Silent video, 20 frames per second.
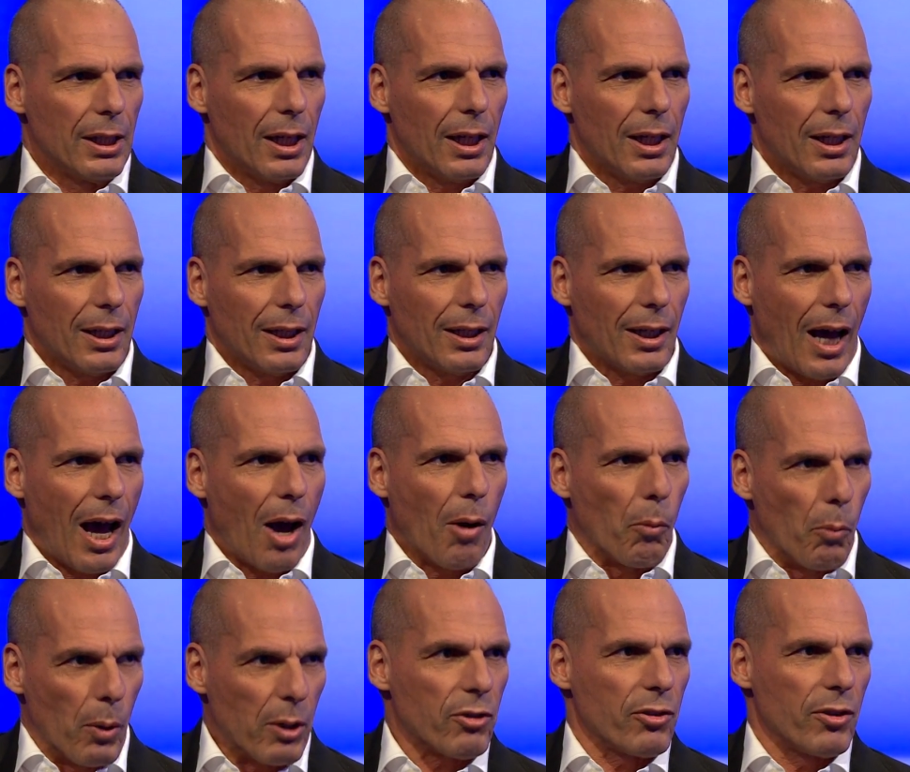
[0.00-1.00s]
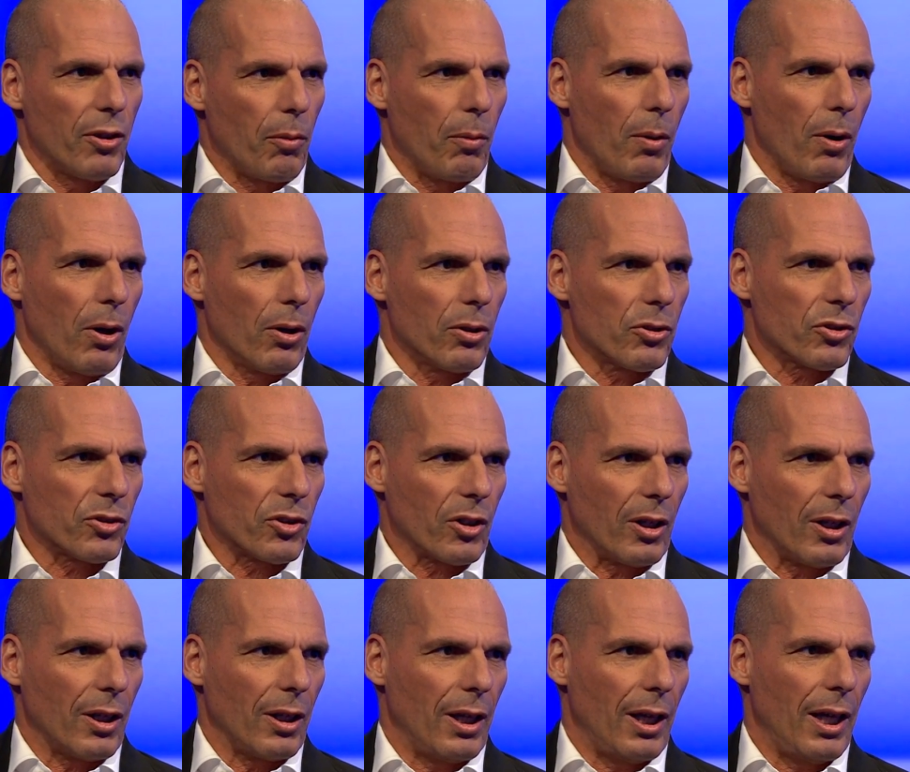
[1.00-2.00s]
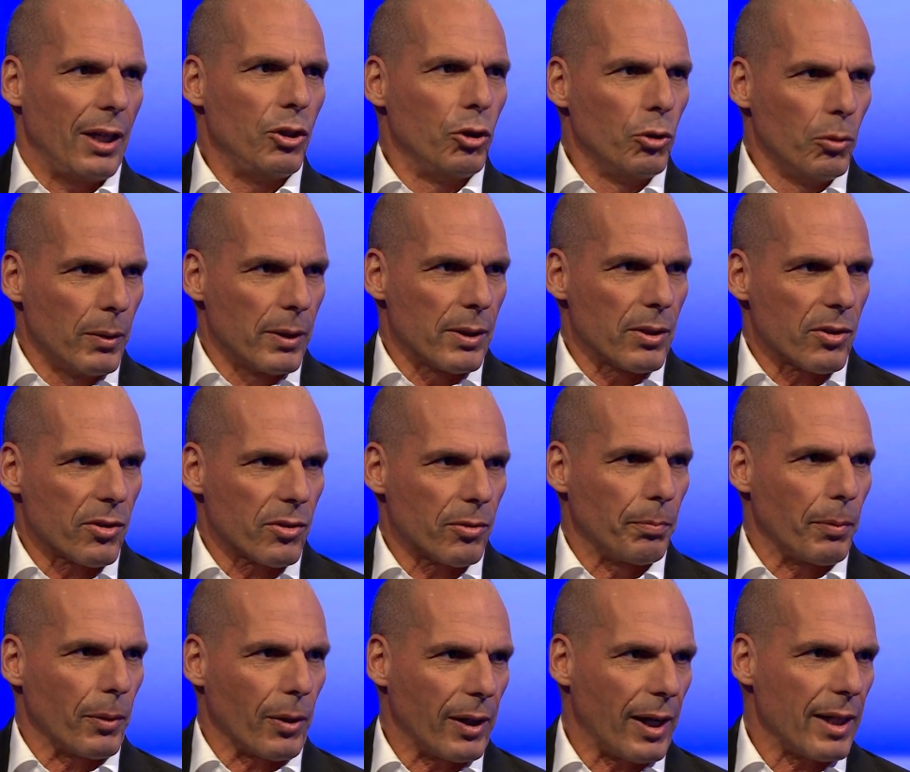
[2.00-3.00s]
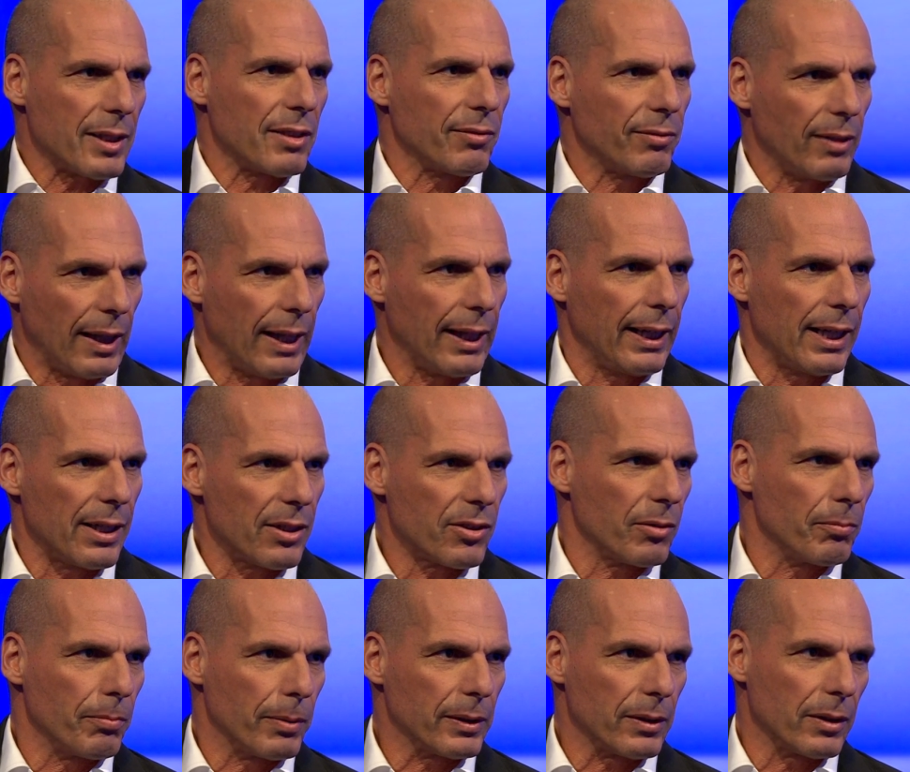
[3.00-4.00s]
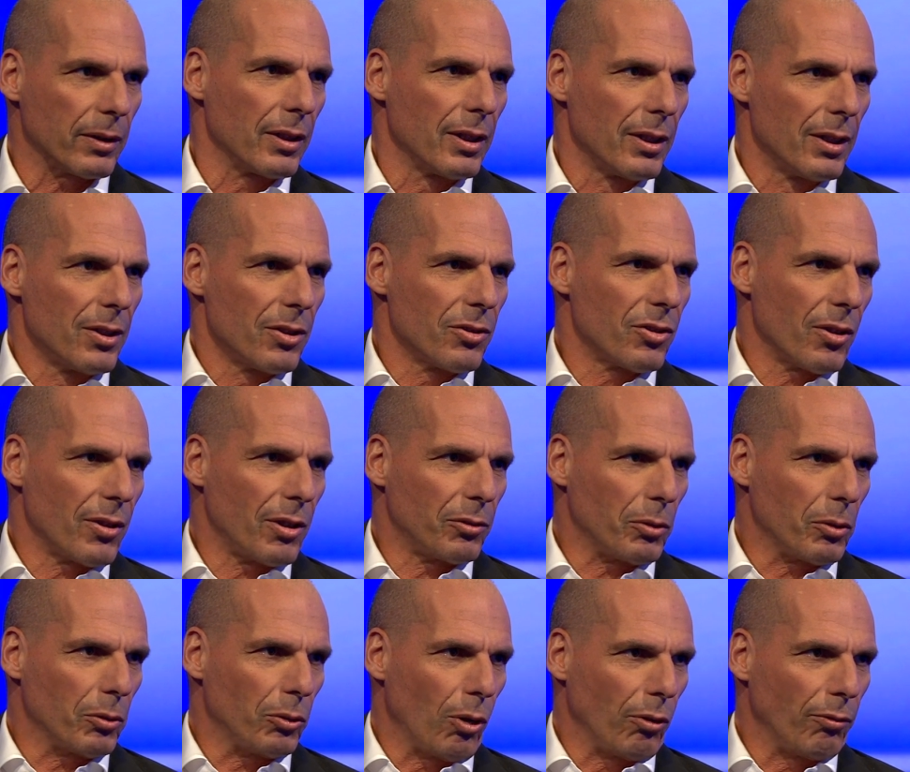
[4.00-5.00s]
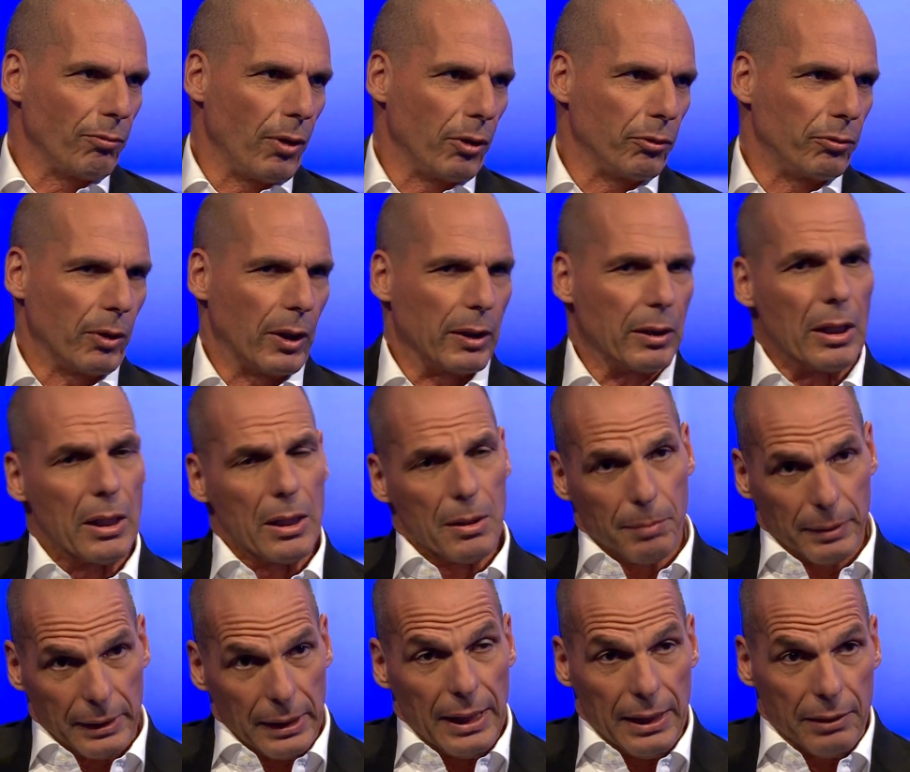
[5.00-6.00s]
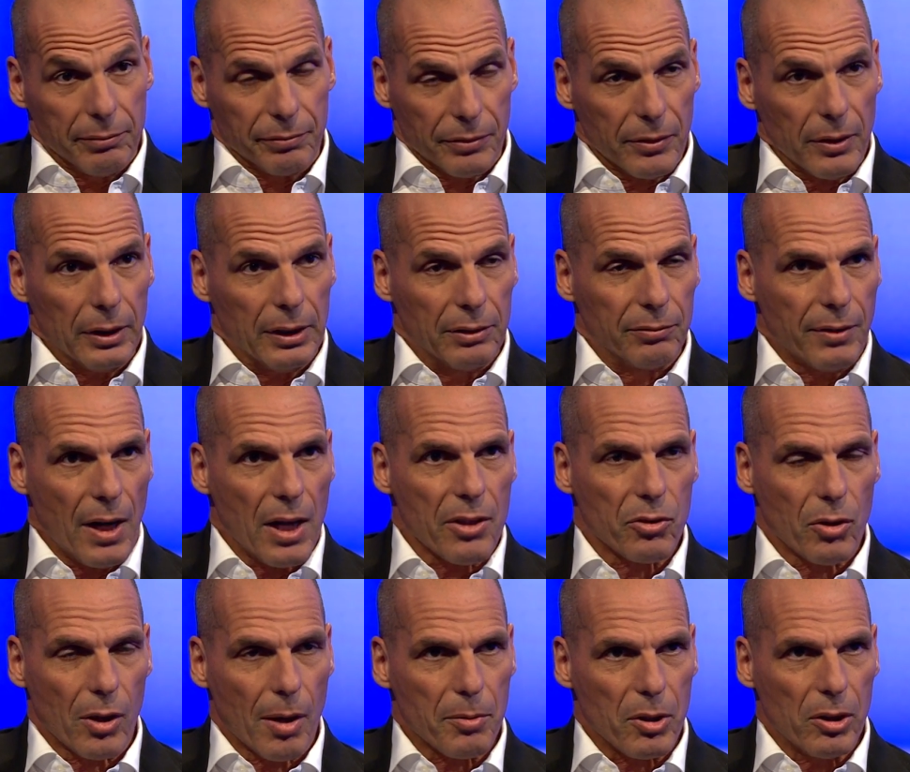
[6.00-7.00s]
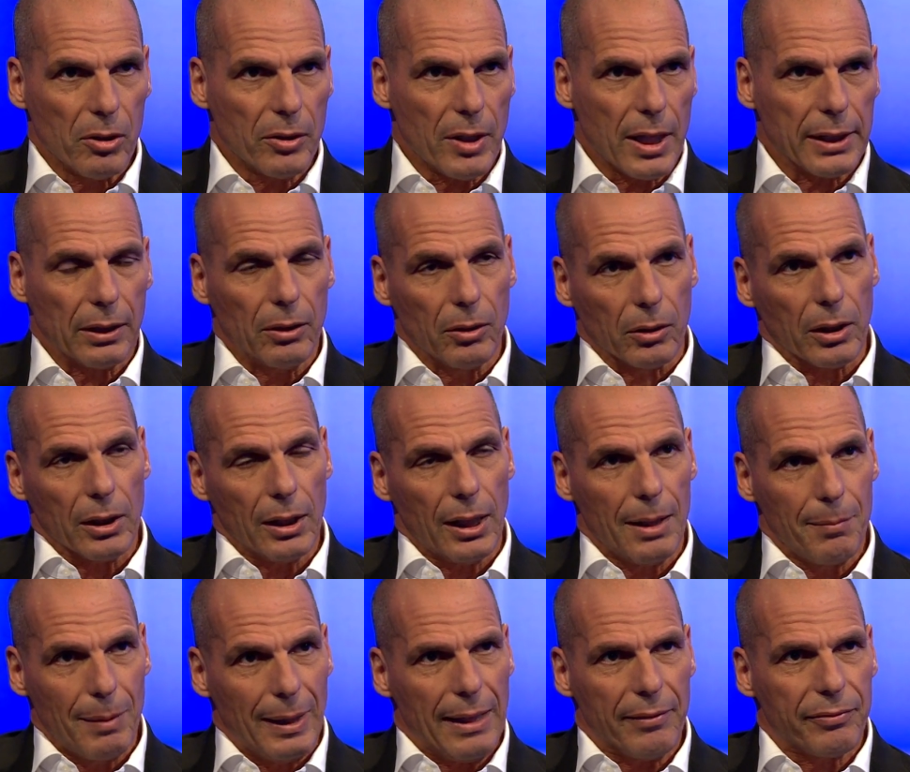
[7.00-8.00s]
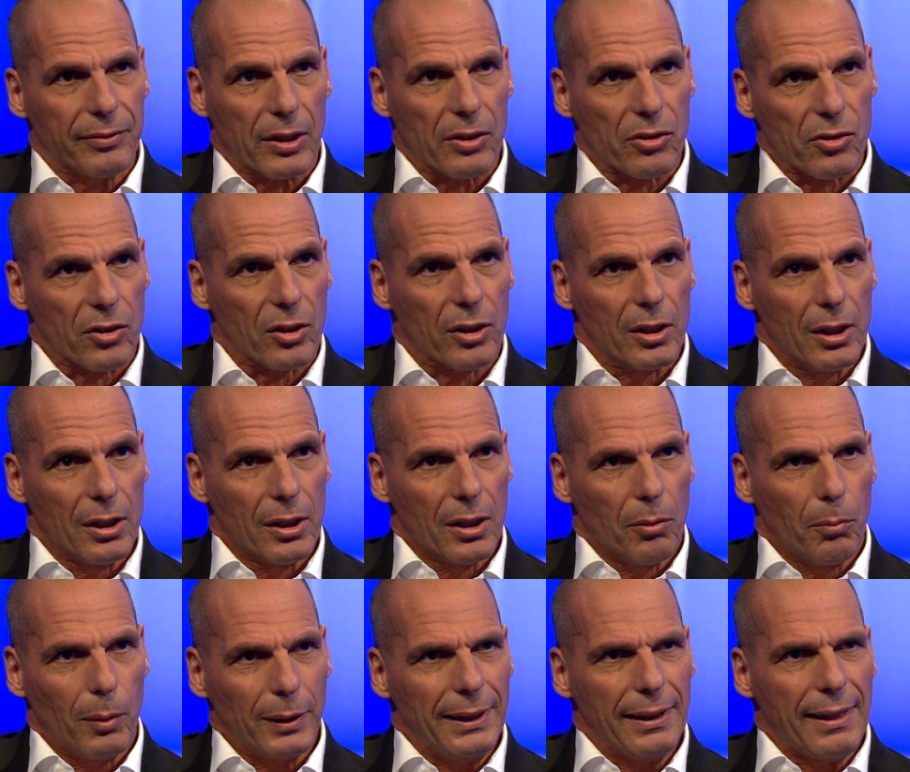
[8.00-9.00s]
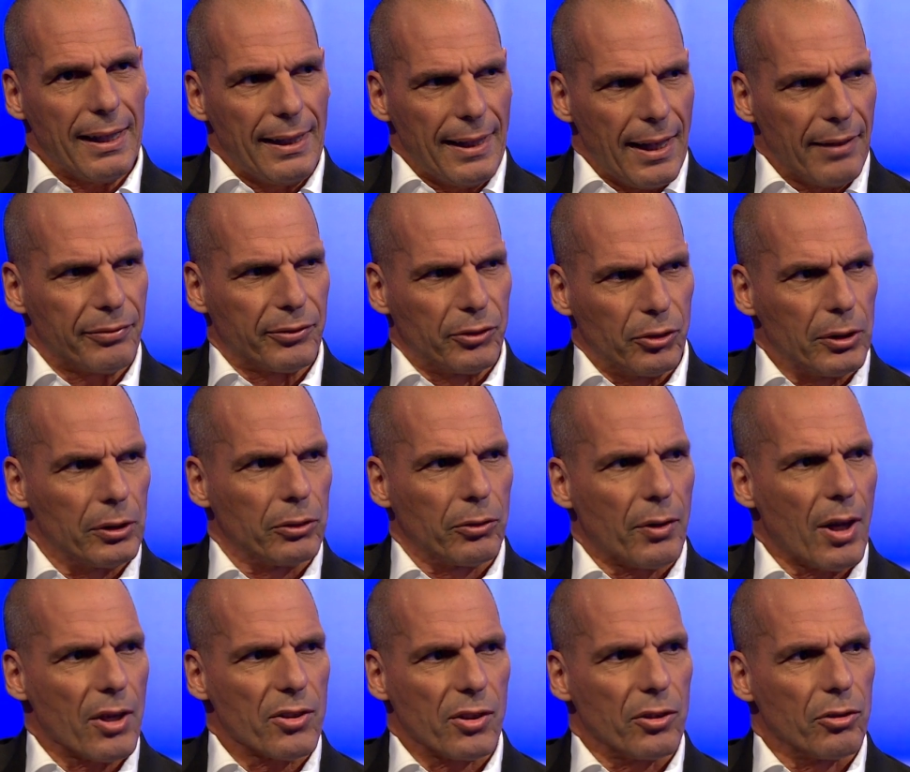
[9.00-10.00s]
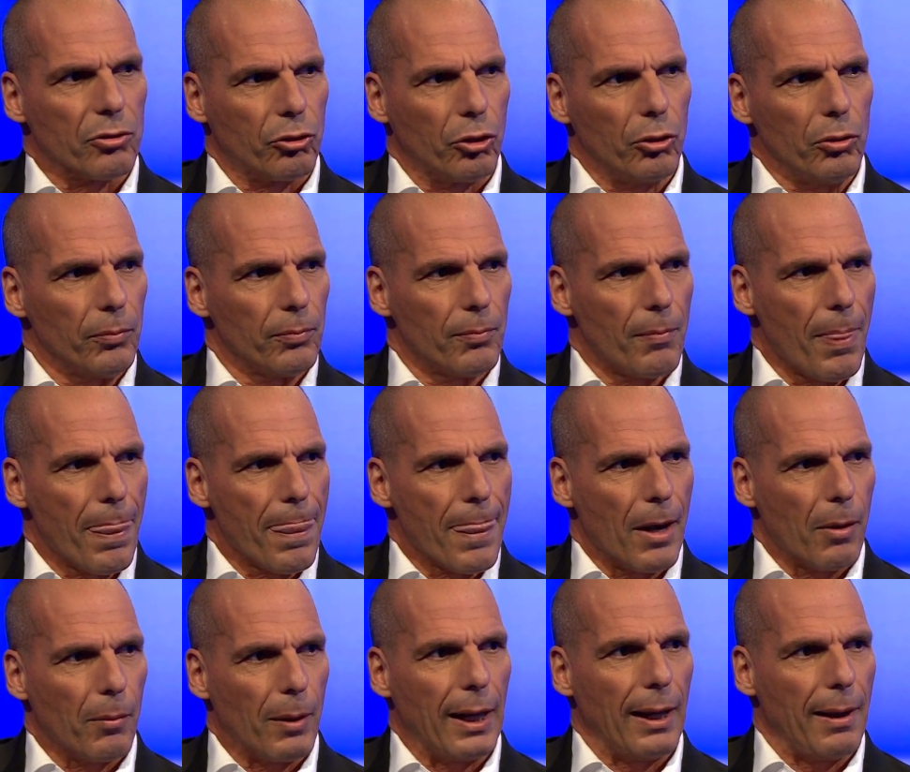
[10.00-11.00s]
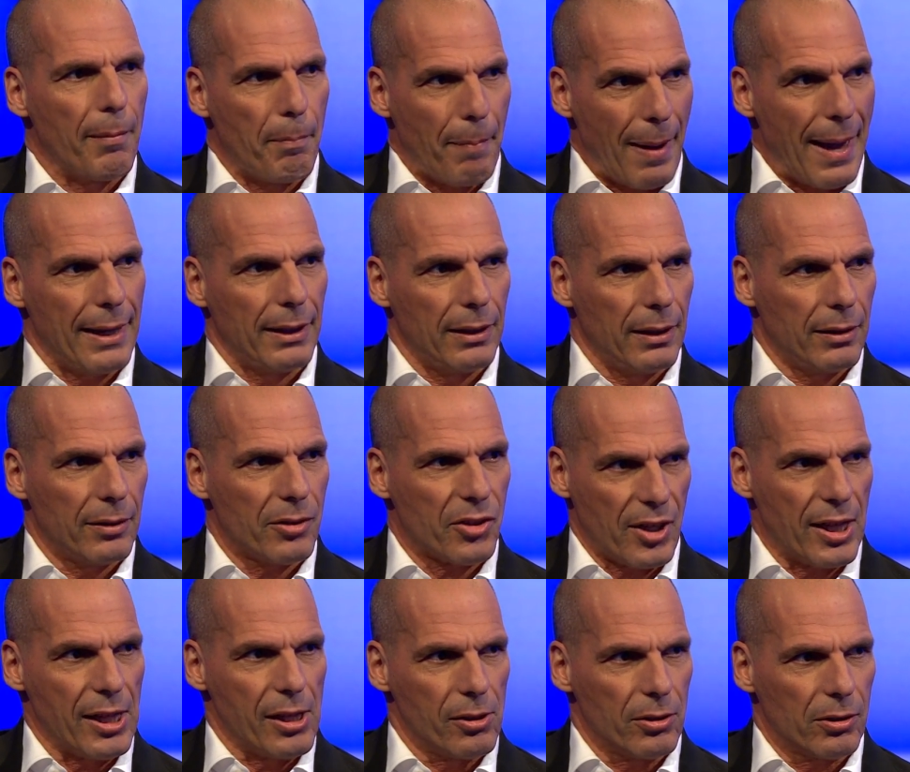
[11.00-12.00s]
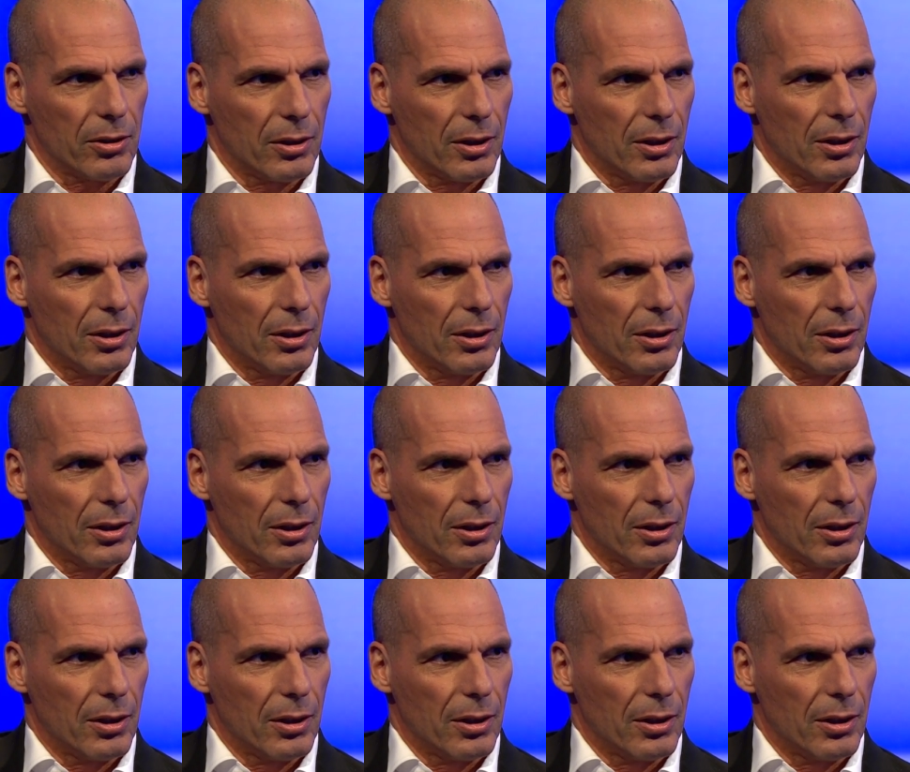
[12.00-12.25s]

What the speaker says: I wish there was a nuanced progressive alliance in Britain so that we could all vote for it. But in France, you're absolutely right. Look, I'm a leftist. What did the left do in 2002 when Le Pen Senior